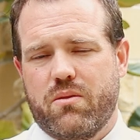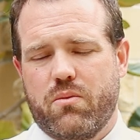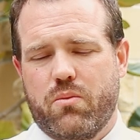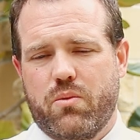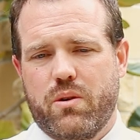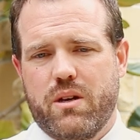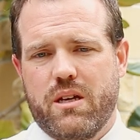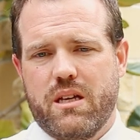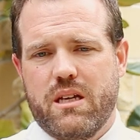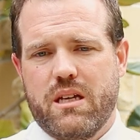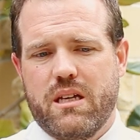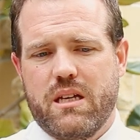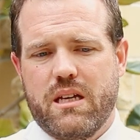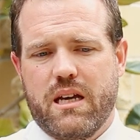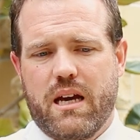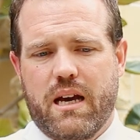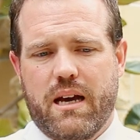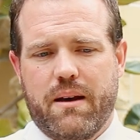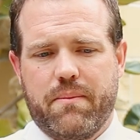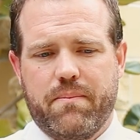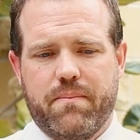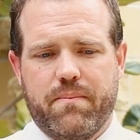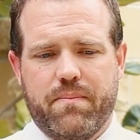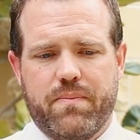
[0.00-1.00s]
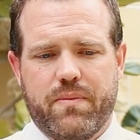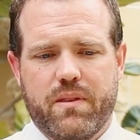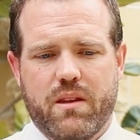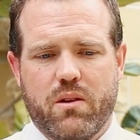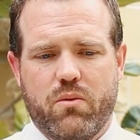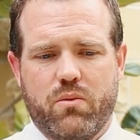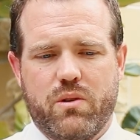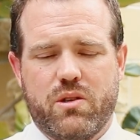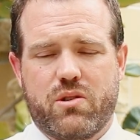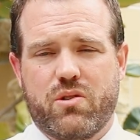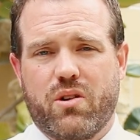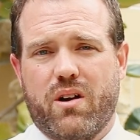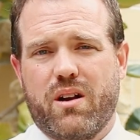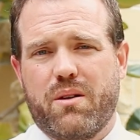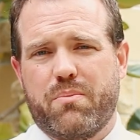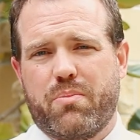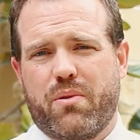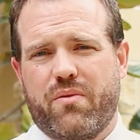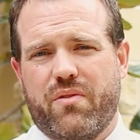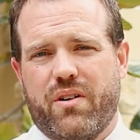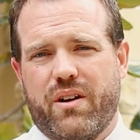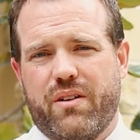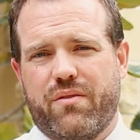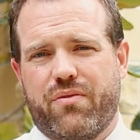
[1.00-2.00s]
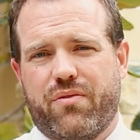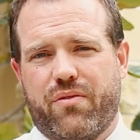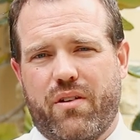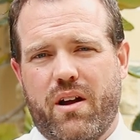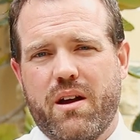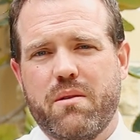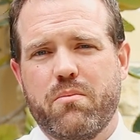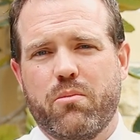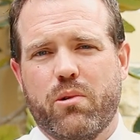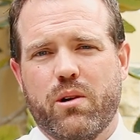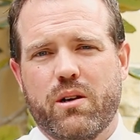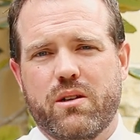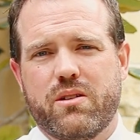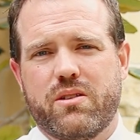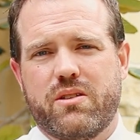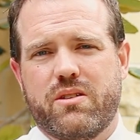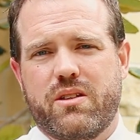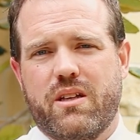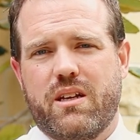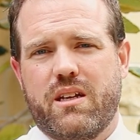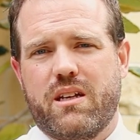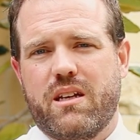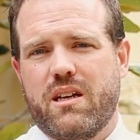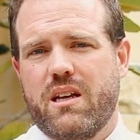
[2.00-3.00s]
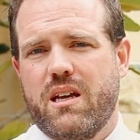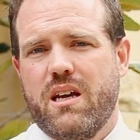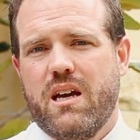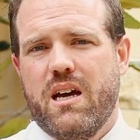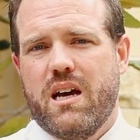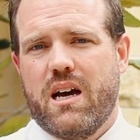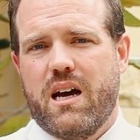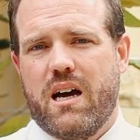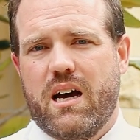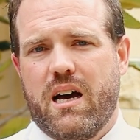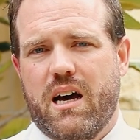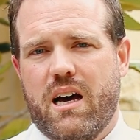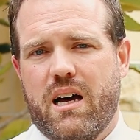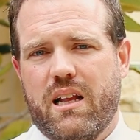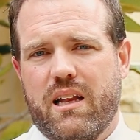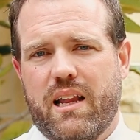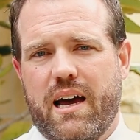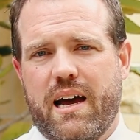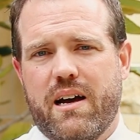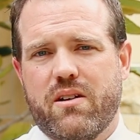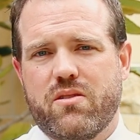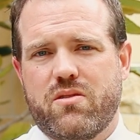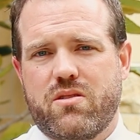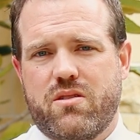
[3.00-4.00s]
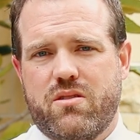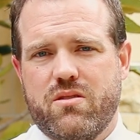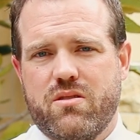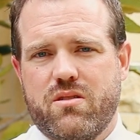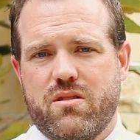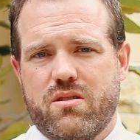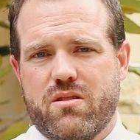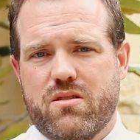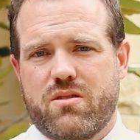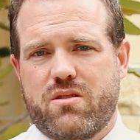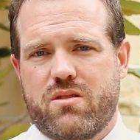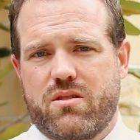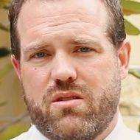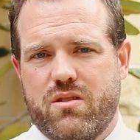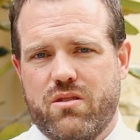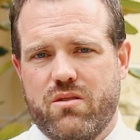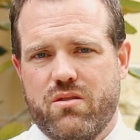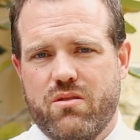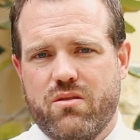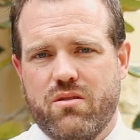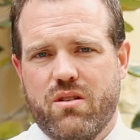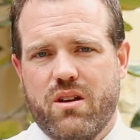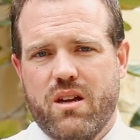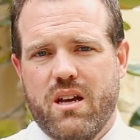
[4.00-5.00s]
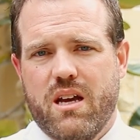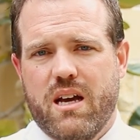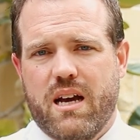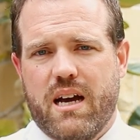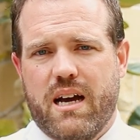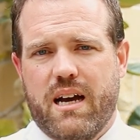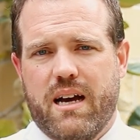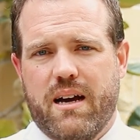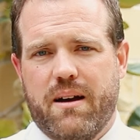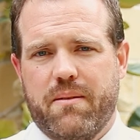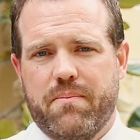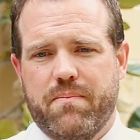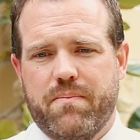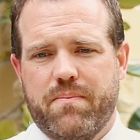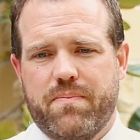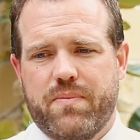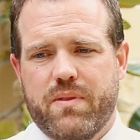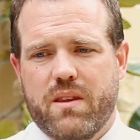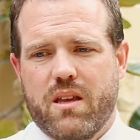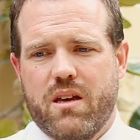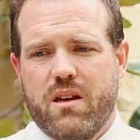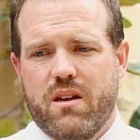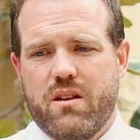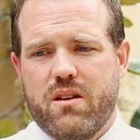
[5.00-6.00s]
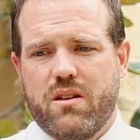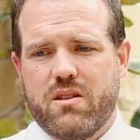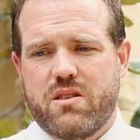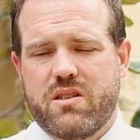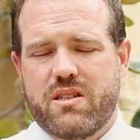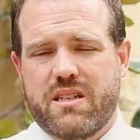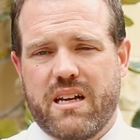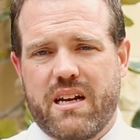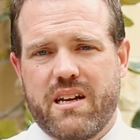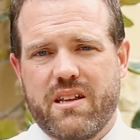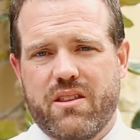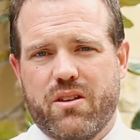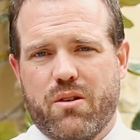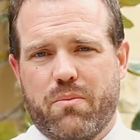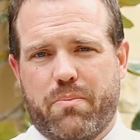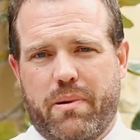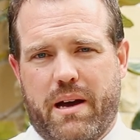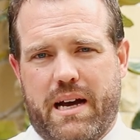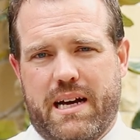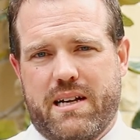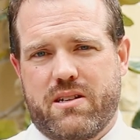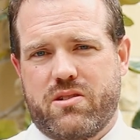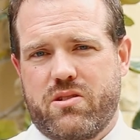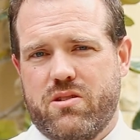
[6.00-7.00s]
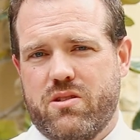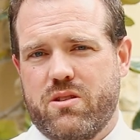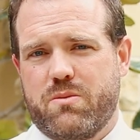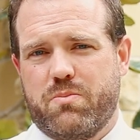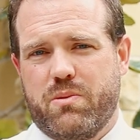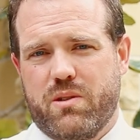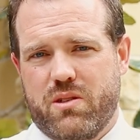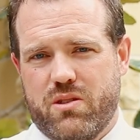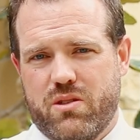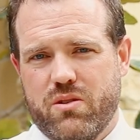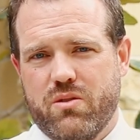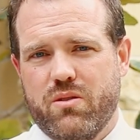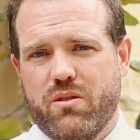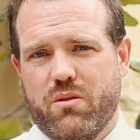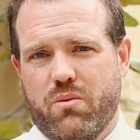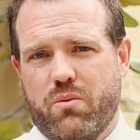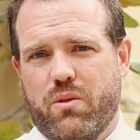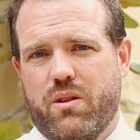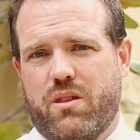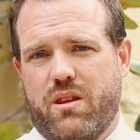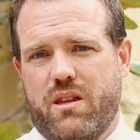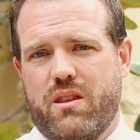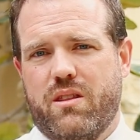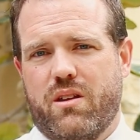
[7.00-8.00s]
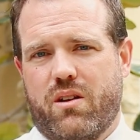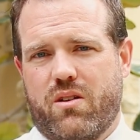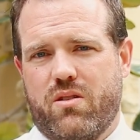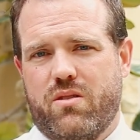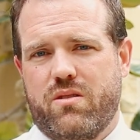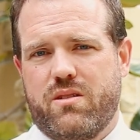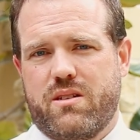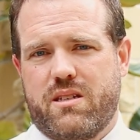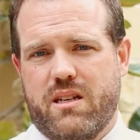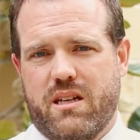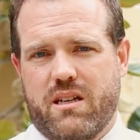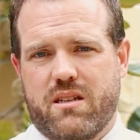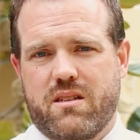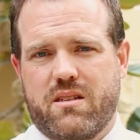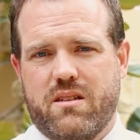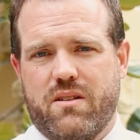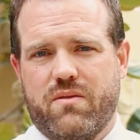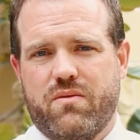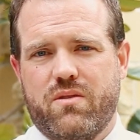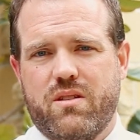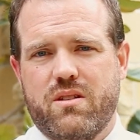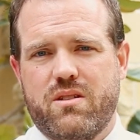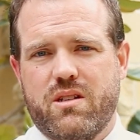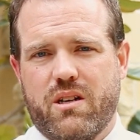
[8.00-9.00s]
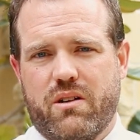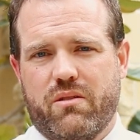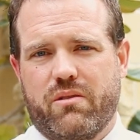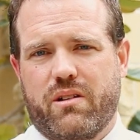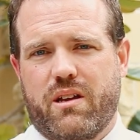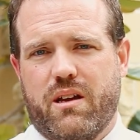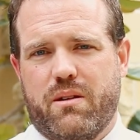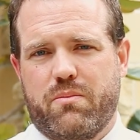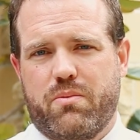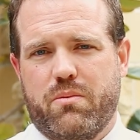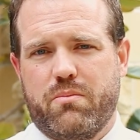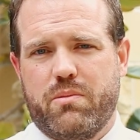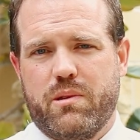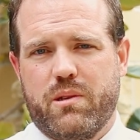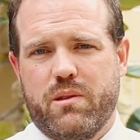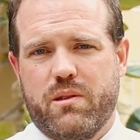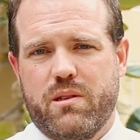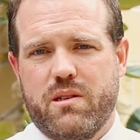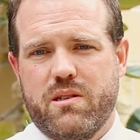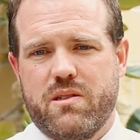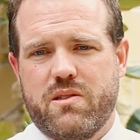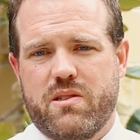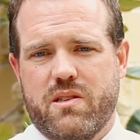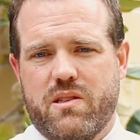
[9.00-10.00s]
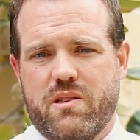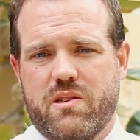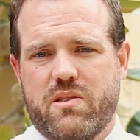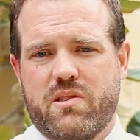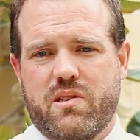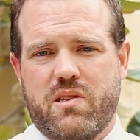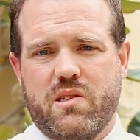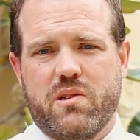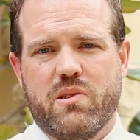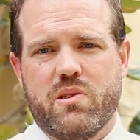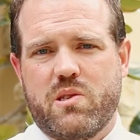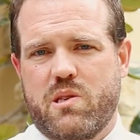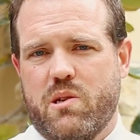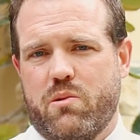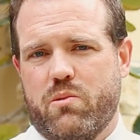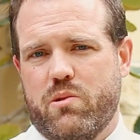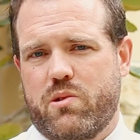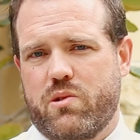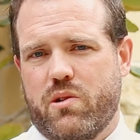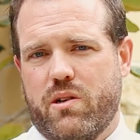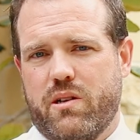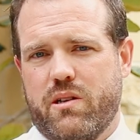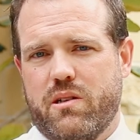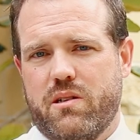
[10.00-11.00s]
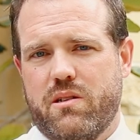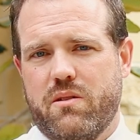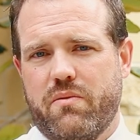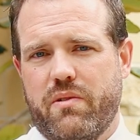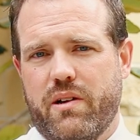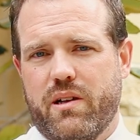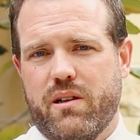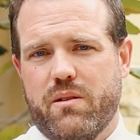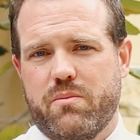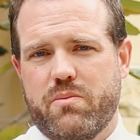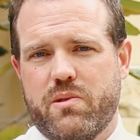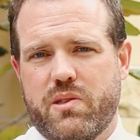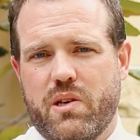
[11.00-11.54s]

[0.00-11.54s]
we, um, we try to provide frameworks that uh, allow students to um, study their passions but do it within the context of the general capabilities and the skills that we're trying to develop.